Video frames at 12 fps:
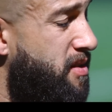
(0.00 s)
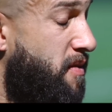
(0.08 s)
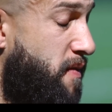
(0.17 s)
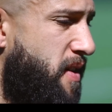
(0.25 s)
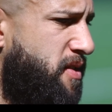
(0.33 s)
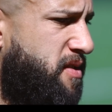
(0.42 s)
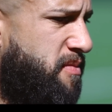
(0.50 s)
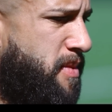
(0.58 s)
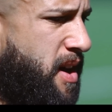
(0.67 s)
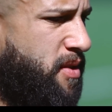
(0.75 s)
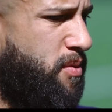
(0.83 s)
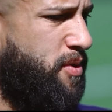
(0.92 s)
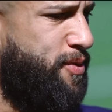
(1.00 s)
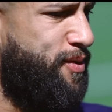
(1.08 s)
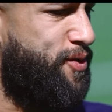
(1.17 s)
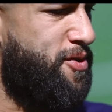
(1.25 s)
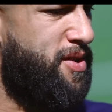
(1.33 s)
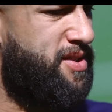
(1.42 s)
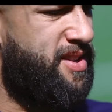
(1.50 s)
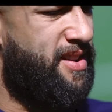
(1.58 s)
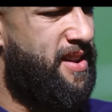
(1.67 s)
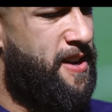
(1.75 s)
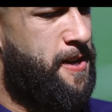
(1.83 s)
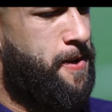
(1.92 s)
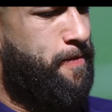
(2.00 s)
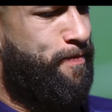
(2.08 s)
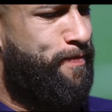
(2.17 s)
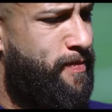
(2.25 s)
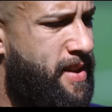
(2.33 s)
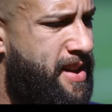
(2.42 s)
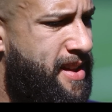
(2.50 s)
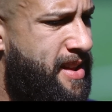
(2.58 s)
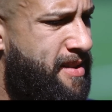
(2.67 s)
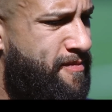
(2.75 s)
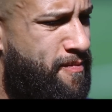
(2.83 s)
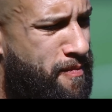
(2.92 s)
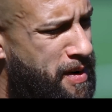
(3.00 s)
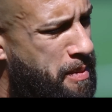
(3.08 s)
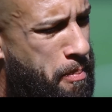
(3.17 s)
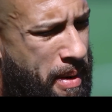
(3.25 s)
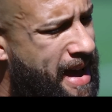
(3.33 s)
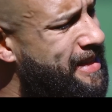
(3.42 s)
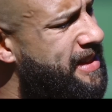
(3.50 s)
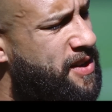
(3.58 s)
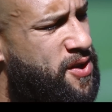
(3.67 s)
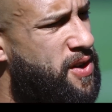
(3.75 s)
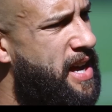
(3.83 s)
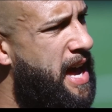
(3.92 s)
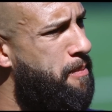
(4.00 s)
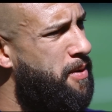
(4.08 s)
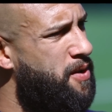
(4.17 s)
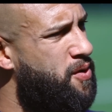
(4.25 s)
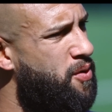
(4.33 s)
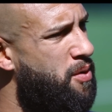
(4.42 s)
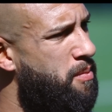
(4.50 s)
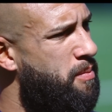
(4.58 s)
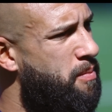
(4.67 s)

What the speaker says: and friends of mine who were doing drugs, and really bad things started happening to them,